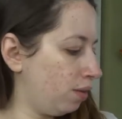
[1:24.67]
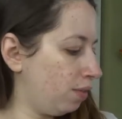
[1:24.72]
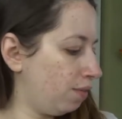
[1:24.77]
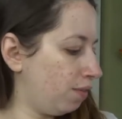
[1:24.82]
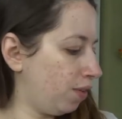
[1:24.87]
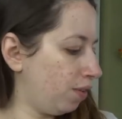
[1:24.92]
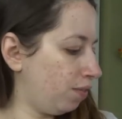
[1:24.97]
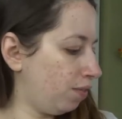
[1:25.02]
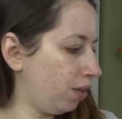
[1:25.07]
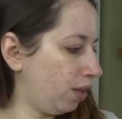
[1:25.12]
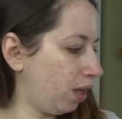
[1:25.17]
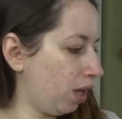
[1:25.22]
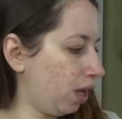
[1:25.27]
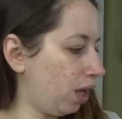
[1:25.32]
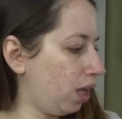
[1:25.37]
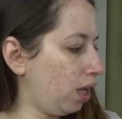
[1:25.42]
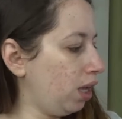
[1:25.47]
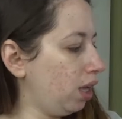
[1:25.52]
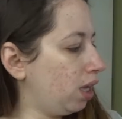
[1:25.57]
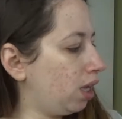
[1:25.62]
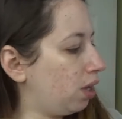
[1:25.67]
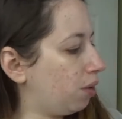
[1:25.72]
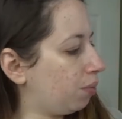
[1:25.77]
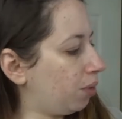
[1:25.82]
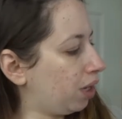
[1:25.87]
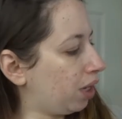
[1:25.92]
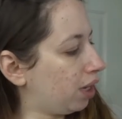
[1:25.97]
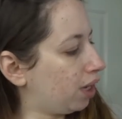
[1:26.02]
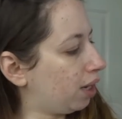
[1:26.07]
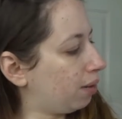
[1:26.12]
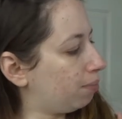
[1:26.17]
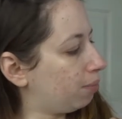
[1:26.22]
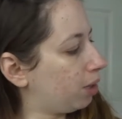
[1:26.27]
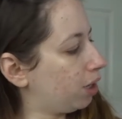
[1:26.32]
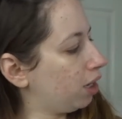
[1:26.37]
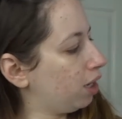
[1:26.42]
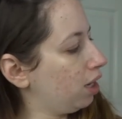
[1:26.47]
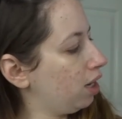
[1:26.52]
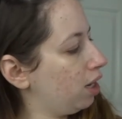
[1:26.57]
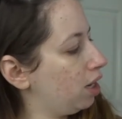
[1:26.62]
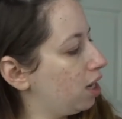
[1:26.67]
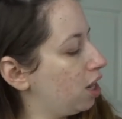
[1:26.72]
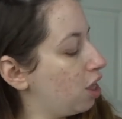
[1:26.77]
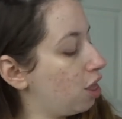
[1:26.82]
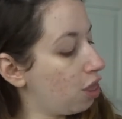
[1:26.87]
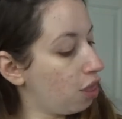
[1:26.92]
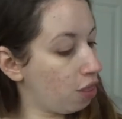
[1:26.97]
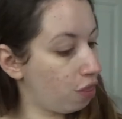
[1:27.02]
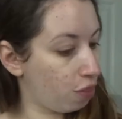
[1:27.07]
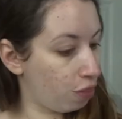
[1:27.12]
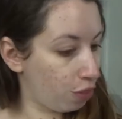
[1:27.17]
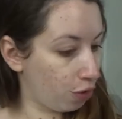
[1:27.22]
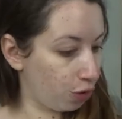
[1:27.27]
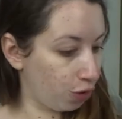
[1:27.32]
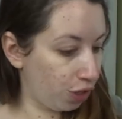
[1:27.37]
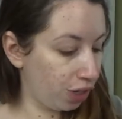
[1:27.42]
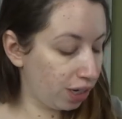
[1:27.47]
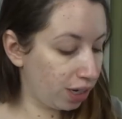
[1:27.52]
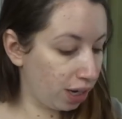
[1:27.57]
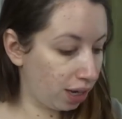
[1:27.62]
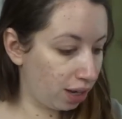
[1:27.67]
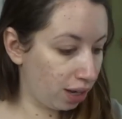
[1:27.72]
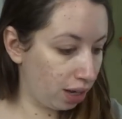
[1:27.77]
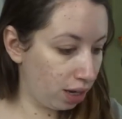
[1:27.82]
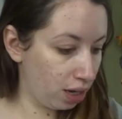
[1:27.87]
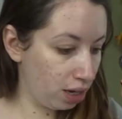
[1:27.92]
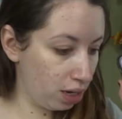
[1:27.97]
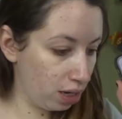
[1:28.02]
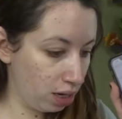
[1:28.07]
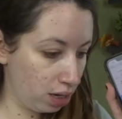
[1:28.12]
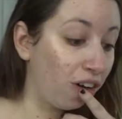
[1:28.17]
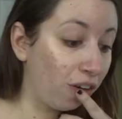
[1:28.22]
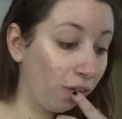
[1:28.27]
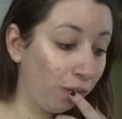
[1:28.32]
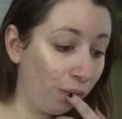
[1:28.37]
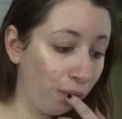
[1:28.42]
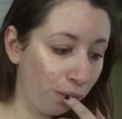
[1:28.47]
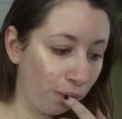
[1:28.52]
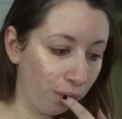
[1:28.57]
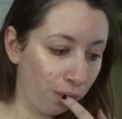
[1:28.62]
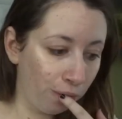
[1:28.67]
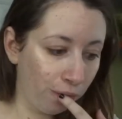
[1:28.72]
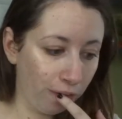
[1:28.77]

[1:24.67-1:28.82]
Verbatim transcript: 58 and we got number 39. Ooh,